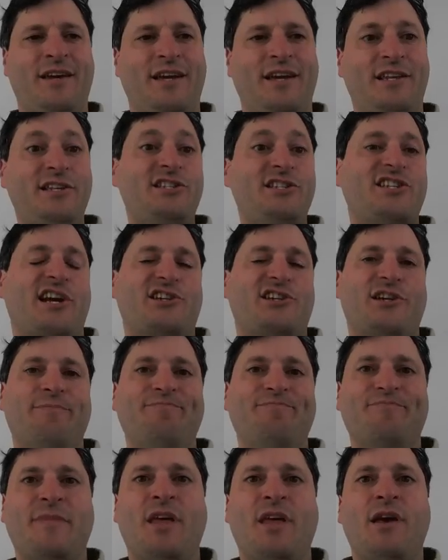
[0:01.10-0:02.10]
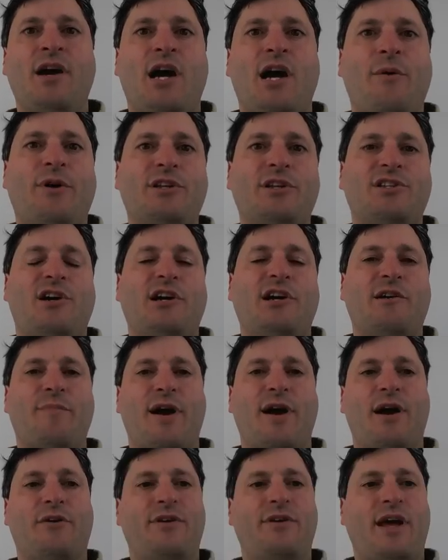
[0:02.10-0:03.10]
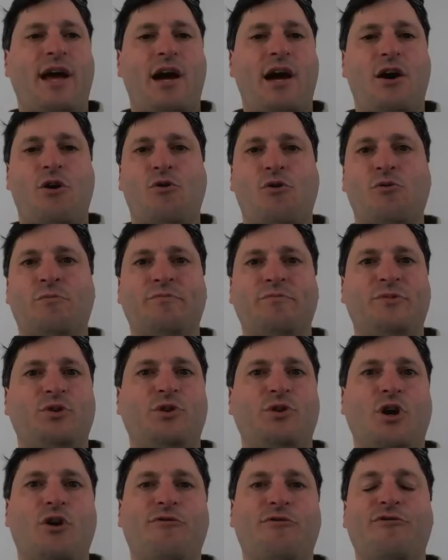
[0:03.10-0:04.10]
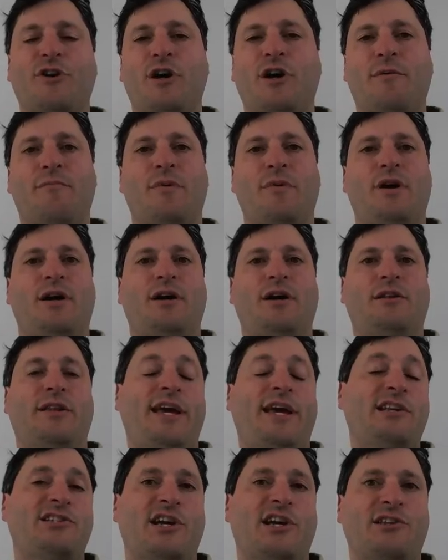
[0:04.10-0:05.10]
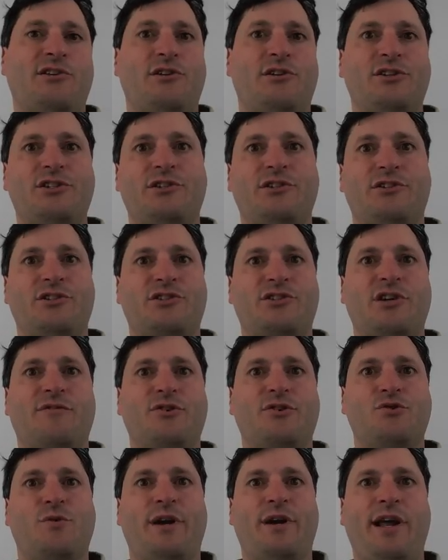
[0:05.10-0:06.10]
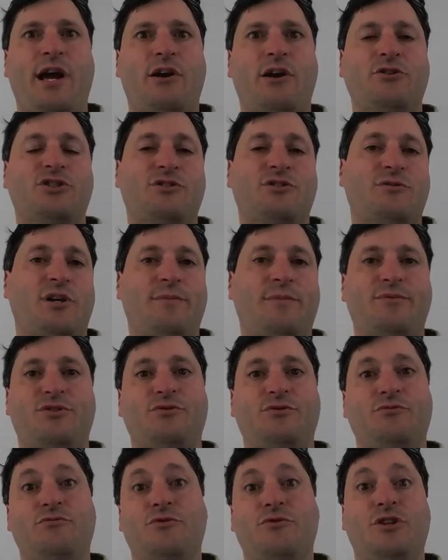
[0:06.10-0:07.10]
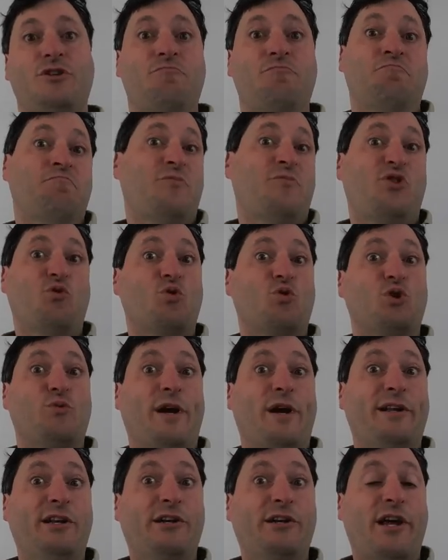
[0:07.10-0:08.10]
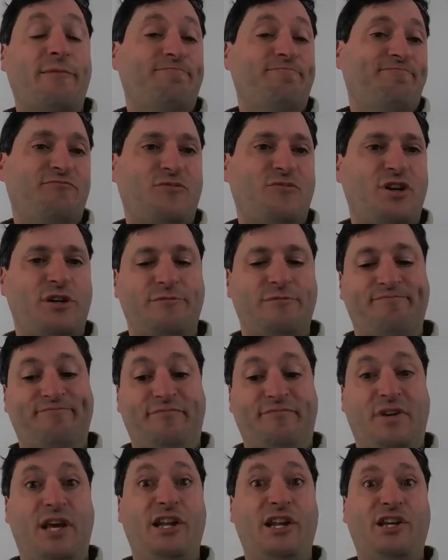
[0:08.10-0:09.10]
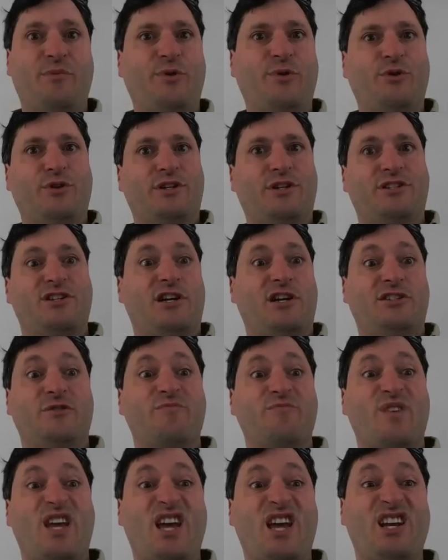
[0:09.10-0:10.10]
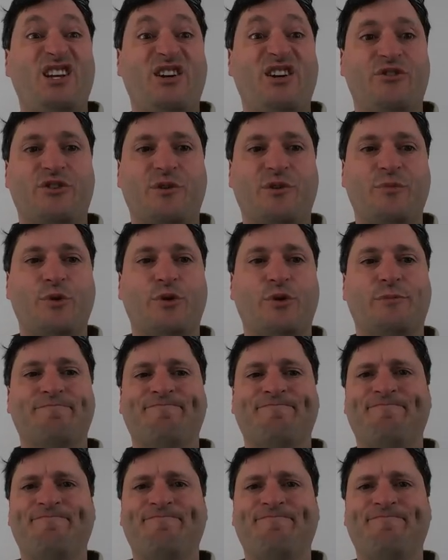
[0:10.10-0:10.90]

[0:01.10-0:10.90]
In this section, I want to talk about how you go from LAN technology that just covers one house up to the worldwide internet, where any computer can talk to any other computer.